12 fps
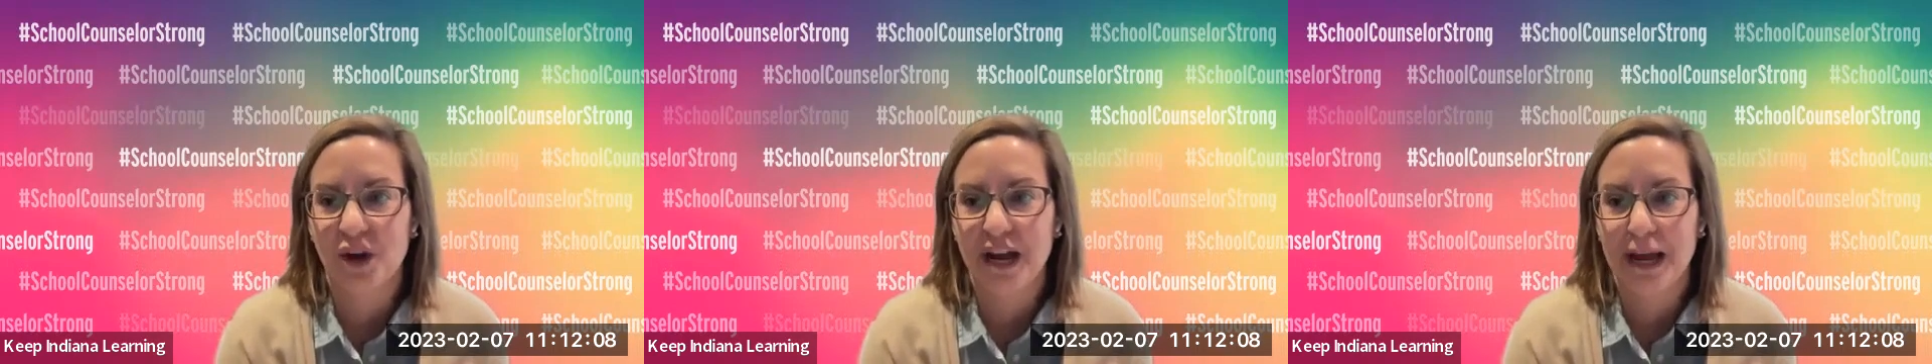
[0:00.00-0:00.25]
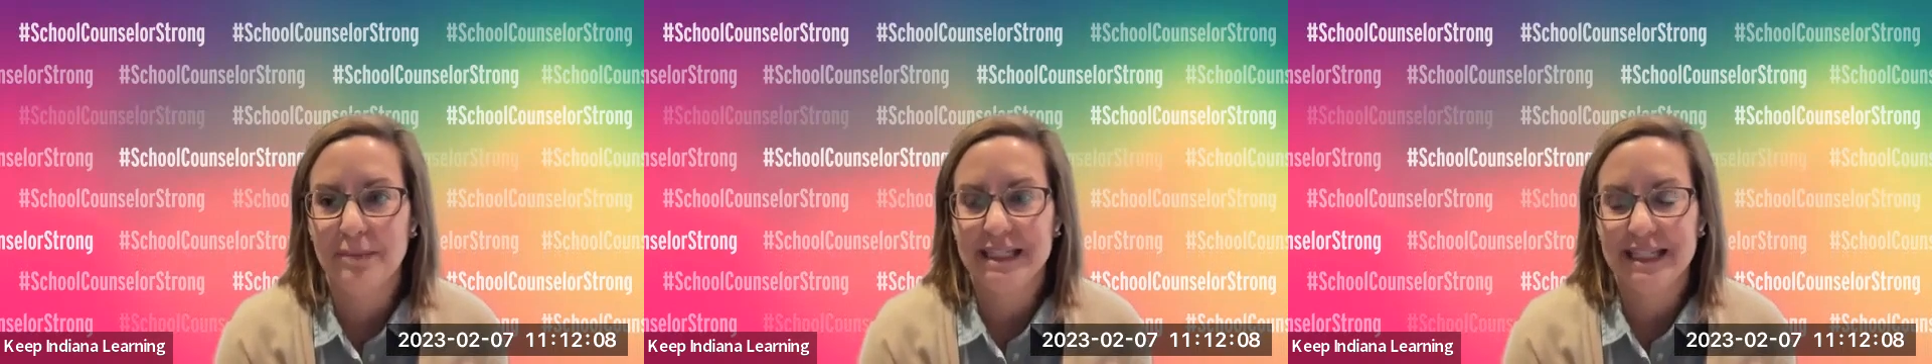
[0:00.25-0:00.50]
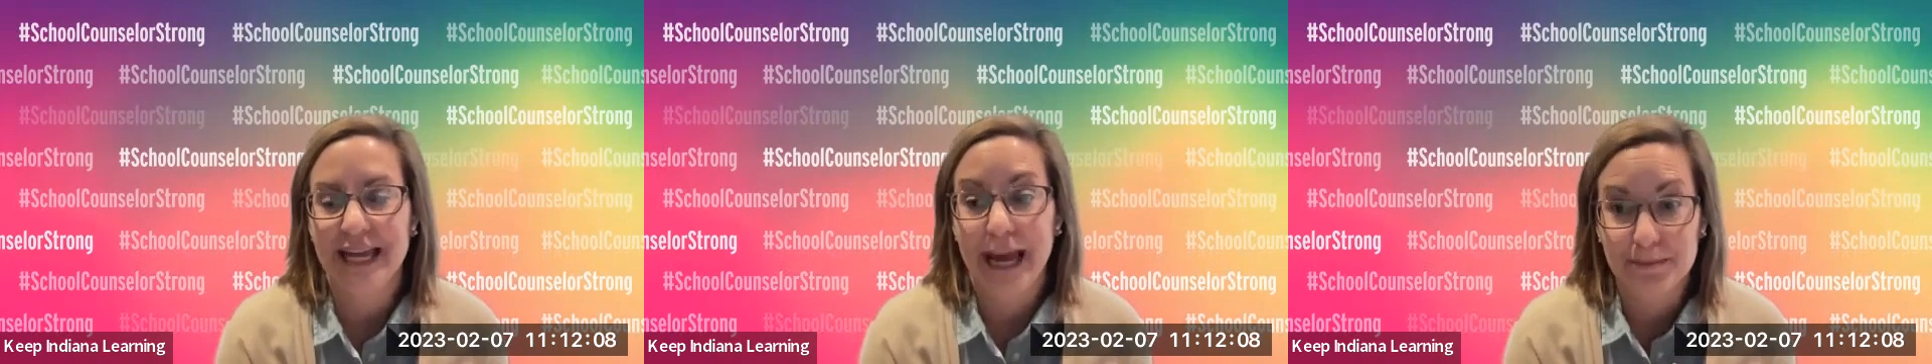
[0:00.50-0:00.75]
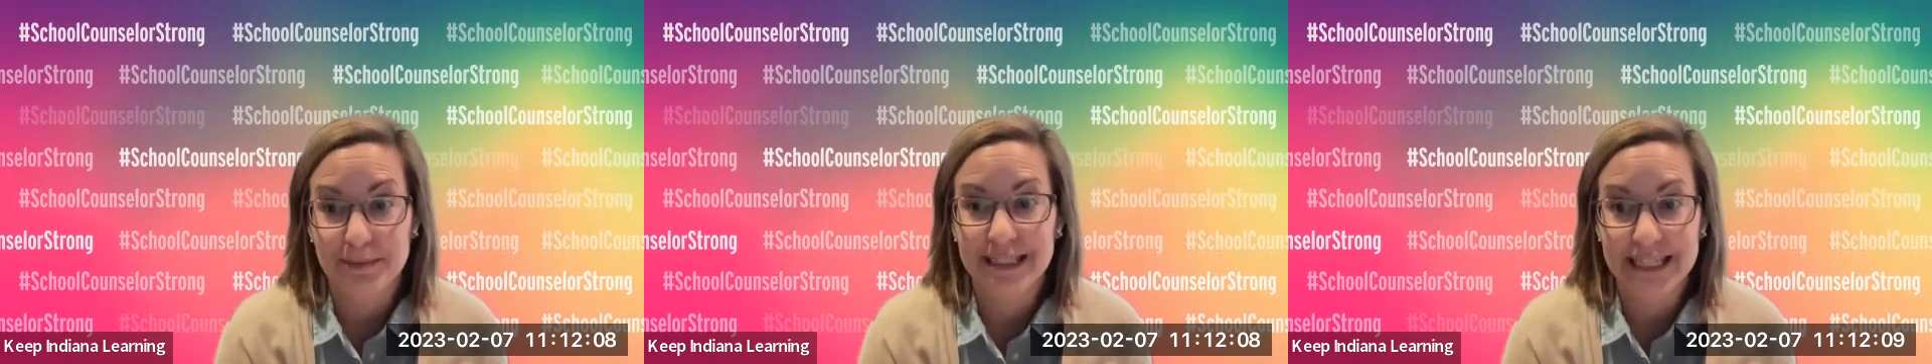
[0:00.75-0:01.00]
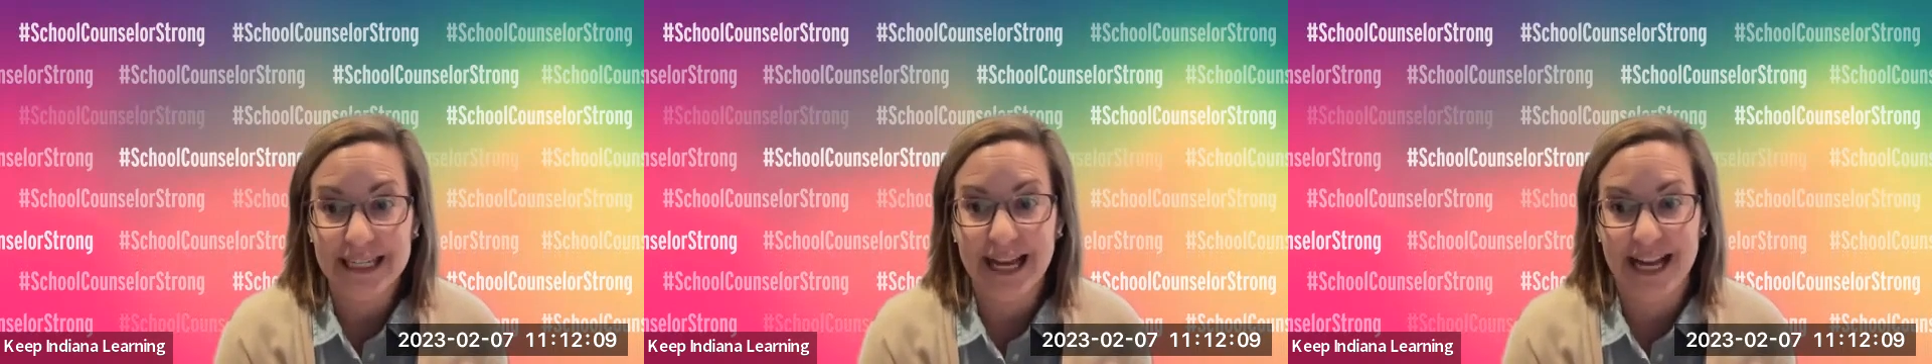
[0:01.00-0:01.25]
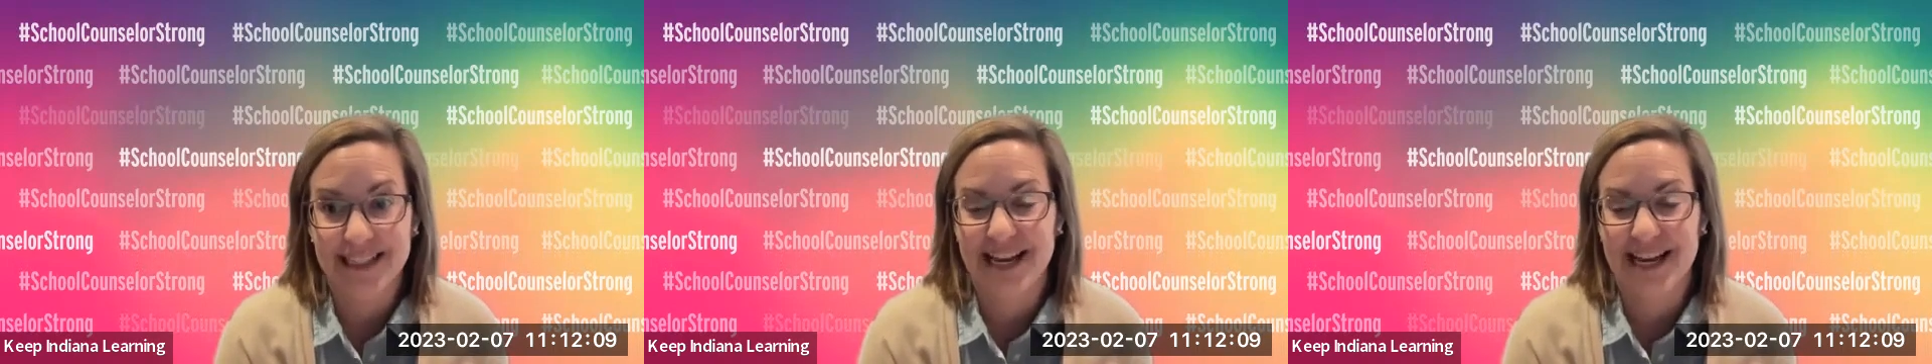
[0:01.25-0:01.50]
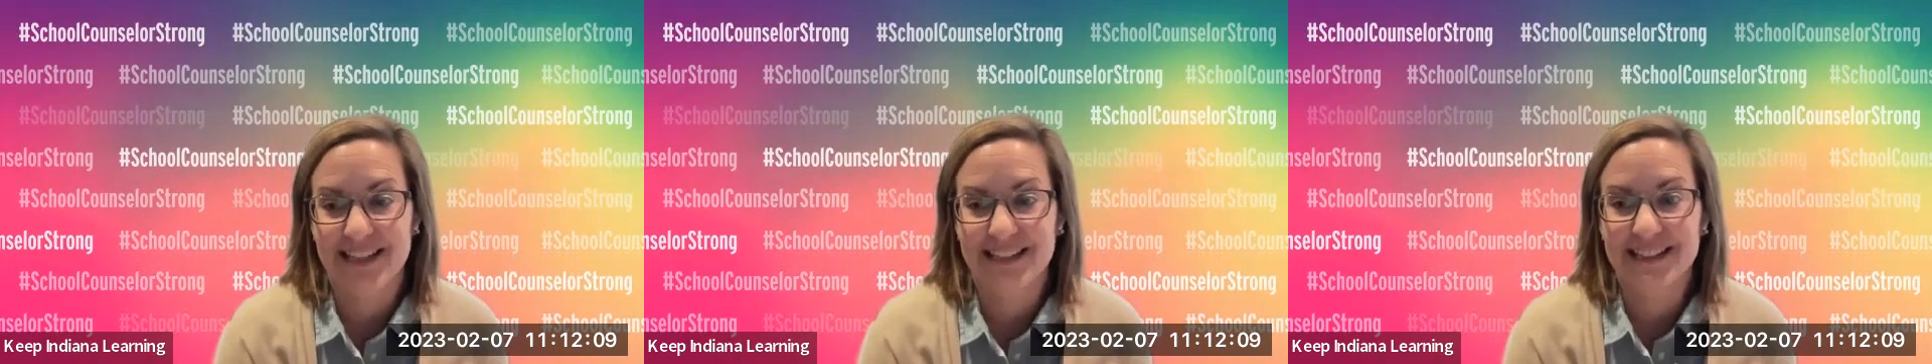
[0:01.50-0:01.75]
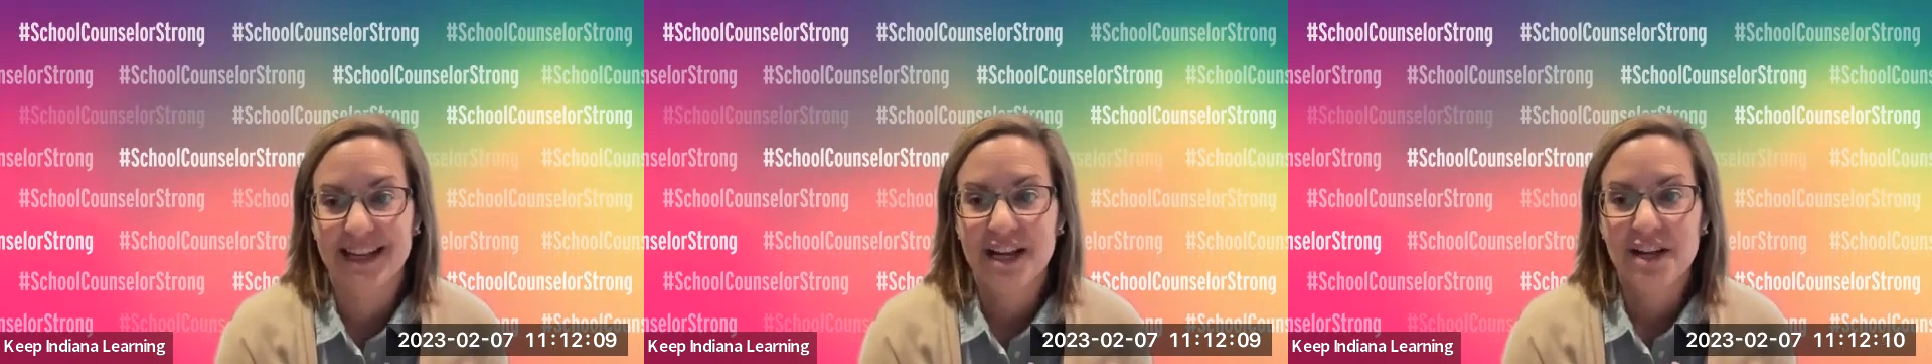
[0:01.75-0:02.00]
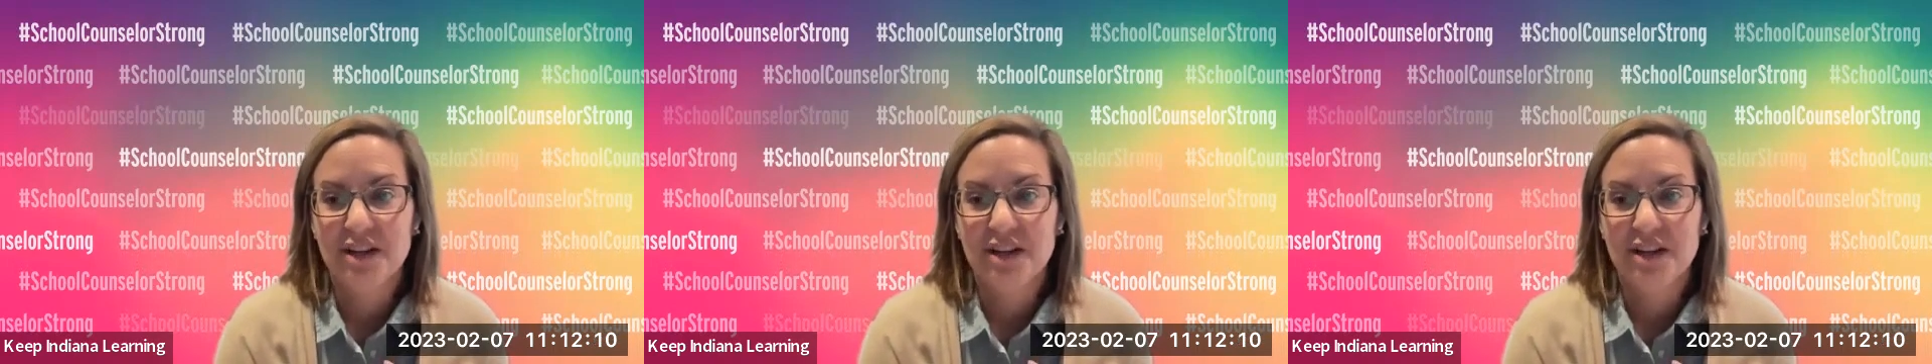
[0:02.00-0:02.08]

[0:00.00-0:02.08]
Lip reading: or MTMDSS.